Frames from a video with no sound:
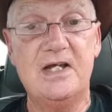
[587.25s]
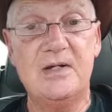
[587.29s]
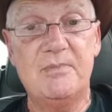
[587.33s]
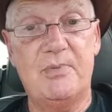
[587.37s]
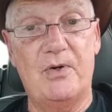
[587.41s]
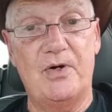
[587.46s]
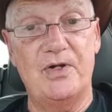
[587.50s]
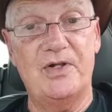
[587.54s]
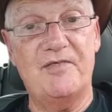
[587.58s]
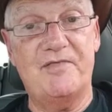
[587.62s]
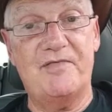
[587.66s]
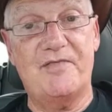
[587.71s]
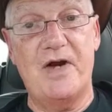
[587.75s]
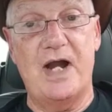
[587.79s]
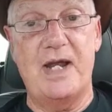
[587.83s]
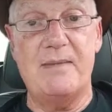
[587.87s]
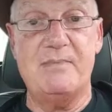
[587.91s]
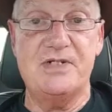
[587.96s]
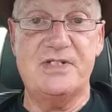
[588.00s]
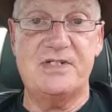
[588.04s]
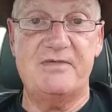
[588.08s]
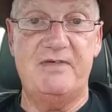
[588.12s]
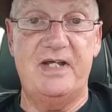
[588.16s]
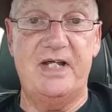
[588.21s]
by the
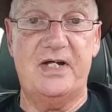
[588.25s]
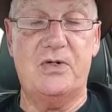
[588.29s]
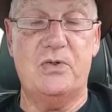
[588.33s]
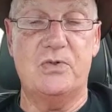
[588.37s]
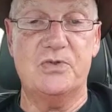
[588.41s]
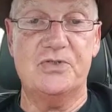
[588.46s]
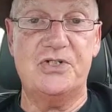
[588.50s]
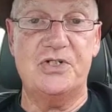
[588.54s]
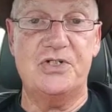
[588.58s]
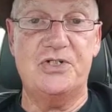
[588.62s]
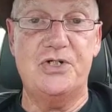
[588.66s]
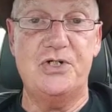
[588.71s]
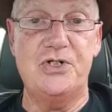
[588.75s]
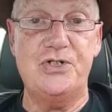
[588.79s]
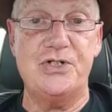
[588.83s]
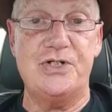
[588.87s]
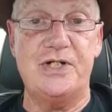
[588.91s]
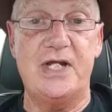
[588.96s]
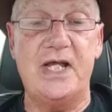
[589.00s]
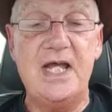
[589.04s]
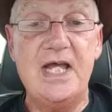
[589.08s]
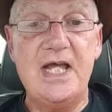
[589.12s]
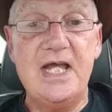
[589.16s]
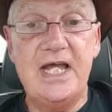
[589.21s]
framers of our
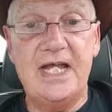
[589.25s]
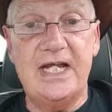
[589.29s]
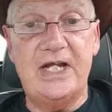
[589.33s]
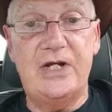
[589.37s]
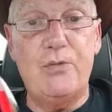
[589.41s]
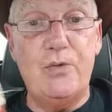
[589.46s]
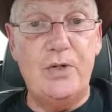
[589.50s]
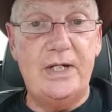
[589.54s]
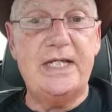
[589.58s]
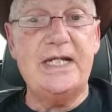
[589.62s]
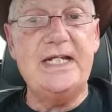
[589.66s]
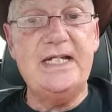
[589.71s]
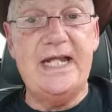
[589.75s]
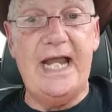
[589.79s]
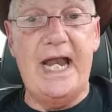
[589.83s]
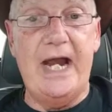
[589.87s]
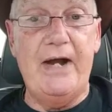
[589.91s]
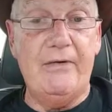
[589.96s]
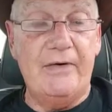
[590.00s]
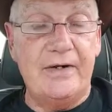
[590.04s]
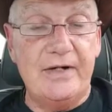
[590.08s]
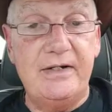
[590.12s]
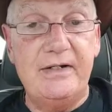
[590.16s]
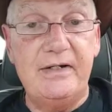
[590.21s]
Constitution. And Quick and
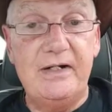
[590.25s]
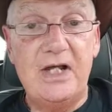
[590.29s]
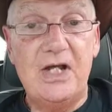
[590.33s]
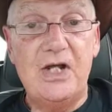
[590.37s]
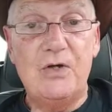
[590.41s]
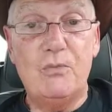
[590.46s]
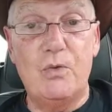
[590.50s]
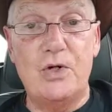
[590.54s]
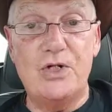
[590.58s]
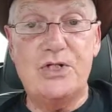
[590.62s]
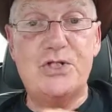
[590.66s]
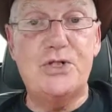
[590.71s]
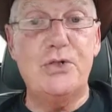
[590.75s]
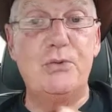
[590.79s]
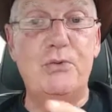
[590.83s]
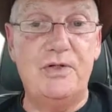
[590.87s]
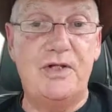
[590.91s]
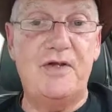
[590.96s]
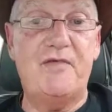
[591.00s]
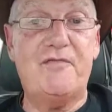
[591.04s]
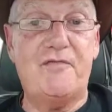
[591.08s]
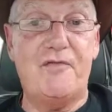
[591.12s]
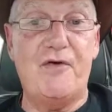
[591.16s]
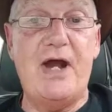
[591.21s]
Garran were two of
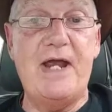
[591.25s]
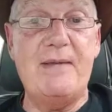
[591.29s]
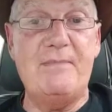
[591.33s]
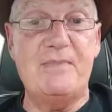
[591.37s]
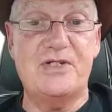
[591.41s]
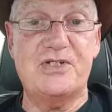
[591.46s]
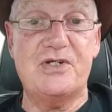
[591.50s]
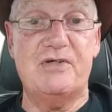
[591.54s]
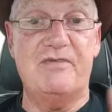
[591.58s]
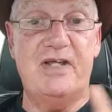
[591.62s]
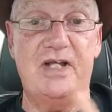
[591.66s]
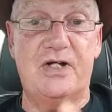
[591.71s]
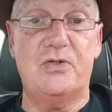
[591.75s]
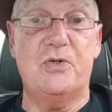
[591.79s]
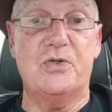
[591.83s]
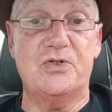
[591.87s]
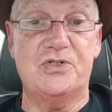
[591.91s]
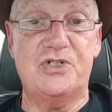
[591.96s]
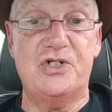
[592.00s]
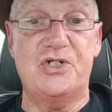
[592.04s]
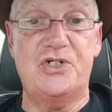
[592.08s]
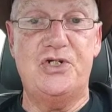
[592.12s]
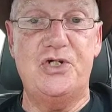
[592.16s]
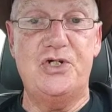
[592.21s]
the framers of our
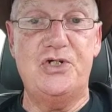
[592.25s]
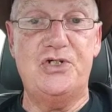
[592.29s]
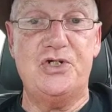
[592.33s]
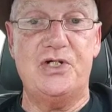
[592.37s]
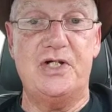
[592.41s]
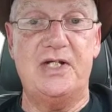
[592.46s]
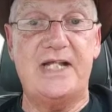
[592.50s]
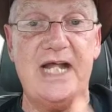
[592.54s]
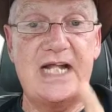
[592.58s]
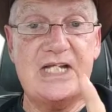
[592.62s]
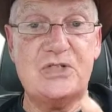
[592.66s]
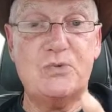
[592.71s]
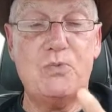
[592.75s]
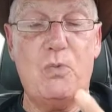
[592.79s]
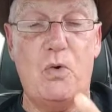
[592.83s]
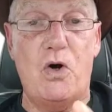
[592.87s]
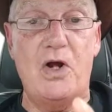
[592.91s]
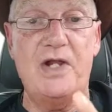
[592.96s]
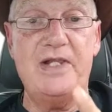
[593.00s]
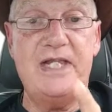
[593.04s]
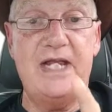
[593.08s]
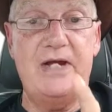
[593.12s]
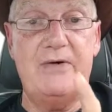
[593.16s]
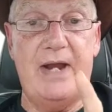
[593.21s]
Constitution. That's
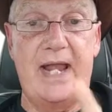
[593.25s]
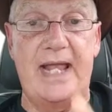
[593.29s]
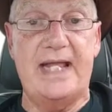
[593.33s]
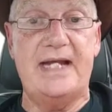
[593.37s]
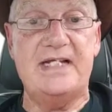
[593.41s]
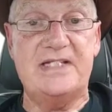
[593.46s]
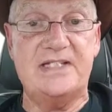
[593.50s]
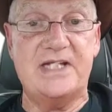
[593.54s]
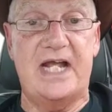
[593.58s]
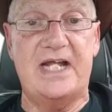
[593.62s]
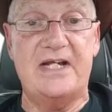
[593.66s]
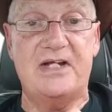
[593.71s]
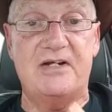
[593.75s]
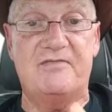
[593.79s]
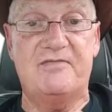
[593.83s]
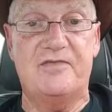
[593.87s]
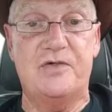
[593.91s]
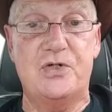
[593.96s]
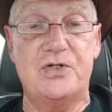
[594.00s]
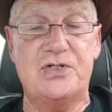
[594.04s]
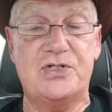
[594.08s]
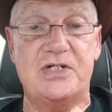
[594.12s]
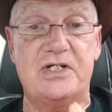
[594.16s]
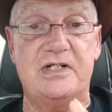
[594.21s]
why their annotated
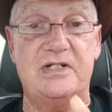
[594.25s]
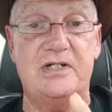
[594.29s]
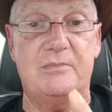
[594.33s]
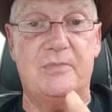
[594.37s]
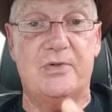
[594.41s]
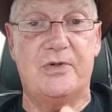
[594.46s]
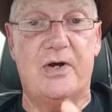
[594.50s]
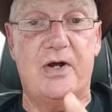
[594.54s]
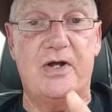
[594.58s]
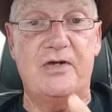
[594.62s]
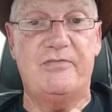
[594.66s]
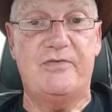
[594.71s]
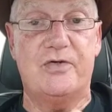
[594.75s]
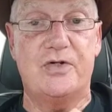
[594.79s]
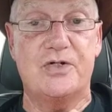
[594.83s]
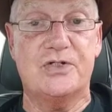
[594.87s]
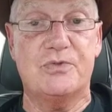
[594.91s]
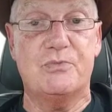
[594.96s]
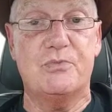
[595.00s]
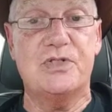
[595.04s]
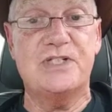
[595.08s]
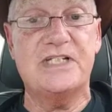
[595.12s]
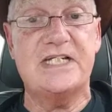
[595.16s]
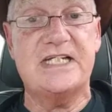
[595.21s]
version, the Maroon
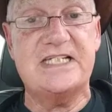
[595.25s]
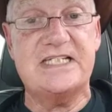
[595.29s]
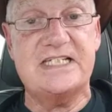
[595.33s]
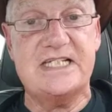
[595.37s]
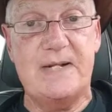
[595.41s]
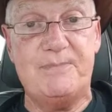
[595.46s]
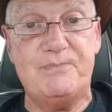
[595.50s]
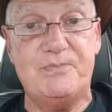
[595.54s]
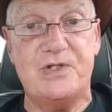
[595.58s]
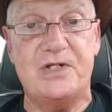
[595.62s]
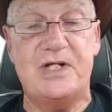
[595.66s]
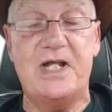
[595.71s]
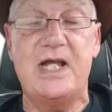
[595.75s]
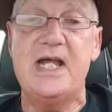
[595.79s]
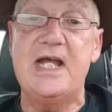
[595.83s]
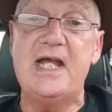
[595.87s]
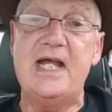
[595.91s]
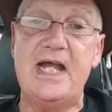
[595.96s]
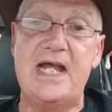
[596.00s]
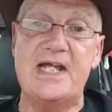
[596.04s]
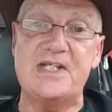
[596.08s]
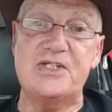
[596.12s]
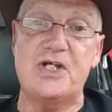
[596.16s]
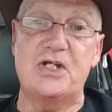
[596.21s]
version, was accepted
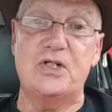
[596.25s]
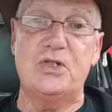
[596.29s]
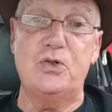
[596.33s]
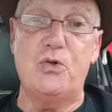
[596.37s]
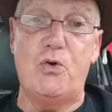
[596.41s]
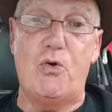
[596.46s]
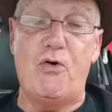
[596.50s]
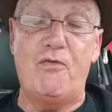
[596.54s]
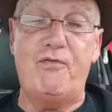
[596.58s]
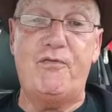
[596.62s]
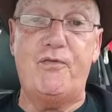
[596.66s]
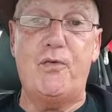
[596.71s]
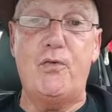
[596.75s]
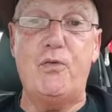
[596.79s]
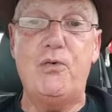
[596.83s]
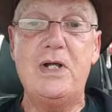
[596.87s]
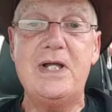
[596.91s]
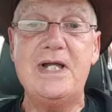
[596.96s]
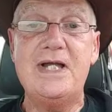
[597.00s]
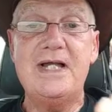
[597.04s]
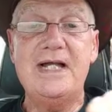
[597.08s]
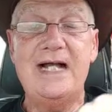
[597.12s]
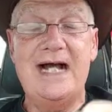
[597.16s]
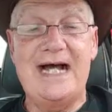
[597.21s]
as a lawful
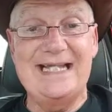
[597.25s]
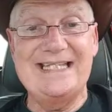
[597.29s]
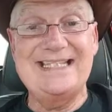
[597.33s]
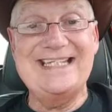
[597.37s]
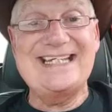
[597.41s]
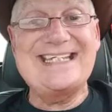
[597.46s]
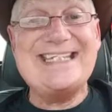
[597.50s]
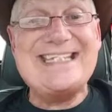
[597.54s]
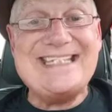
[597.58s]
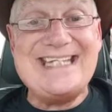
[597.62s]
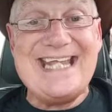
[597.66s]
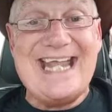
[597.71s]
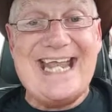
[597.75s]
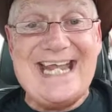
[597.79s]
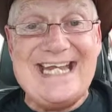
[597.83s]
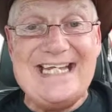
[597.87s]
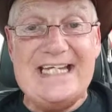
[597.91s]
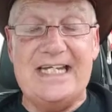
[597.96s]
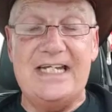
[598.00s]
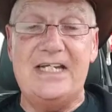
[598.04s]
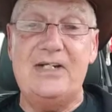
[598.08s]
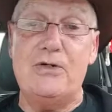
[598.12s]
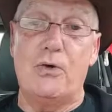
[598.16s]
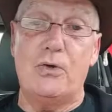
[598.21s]

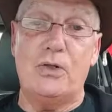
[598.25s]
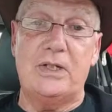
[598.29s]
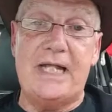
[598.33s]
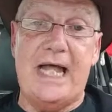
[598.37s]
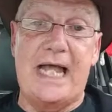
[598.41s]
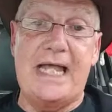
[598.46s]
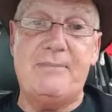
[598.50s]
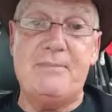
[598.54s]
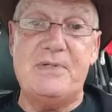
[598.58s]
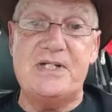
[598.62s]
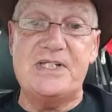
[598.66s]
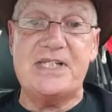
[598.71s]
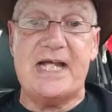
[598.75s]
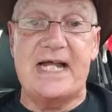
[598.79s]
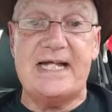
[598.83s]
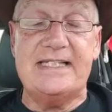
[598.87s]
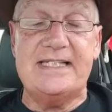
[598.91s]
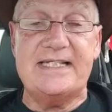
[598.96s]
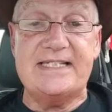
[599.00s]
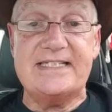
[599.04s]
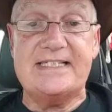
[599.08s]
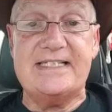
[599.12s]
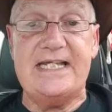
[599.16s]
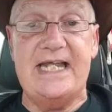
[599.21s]
understanding or layman's
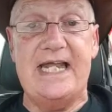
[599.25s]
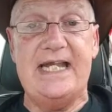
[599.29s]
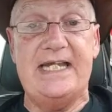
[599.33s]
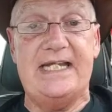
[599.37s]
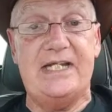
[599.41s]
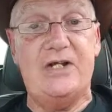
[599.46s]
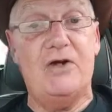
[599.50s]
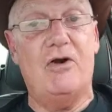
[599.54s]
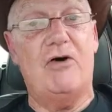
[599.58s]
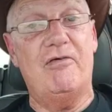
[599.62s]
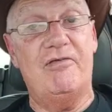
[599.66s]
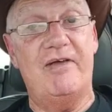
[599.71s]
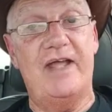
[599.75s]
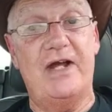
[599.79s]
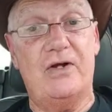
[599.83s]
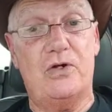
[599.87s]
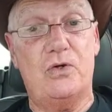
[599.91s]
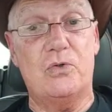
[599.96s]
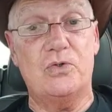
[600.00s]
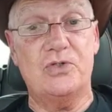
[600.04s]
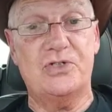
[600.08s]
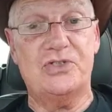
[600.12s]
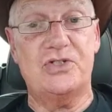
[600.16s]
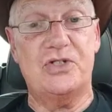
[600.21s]
understanding of our
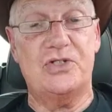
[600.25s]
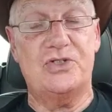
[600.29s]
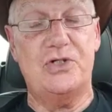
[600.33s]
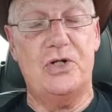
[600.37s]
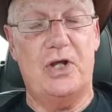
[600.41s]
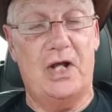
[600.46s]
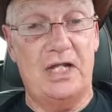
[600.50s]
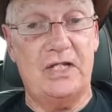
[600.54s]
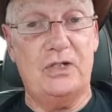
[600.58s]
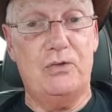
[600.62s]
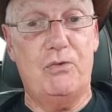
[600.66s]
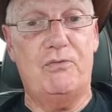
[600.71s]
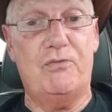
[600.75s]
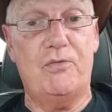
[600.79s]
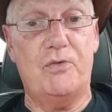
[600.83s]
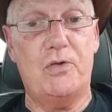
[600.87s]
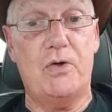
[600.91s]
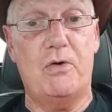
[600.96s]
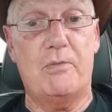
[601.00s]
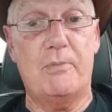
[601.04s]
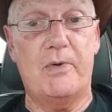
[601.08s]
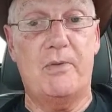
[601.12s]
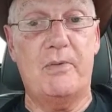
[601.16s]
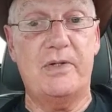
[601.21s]
our Lawful
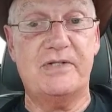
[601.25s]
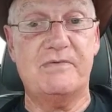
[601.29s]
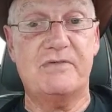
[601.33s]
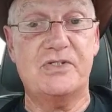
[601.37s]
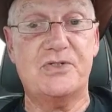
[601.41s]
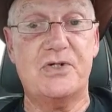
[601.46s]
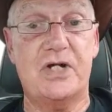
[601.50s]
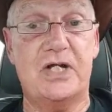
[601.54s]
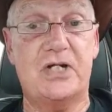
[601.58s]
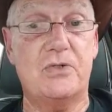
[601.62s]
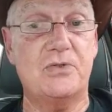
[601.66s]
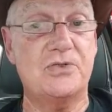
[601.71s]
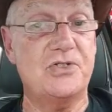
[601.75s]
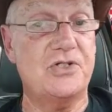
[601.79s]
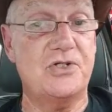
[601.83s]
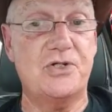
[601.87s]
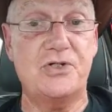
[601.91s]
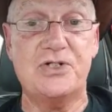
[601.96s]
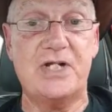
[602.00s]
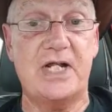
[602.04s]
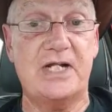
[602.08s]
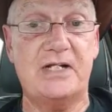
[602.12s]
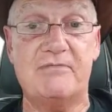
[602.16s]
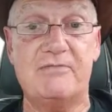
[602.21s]
Commonwealth of Australia
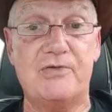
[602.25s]
Constitution Act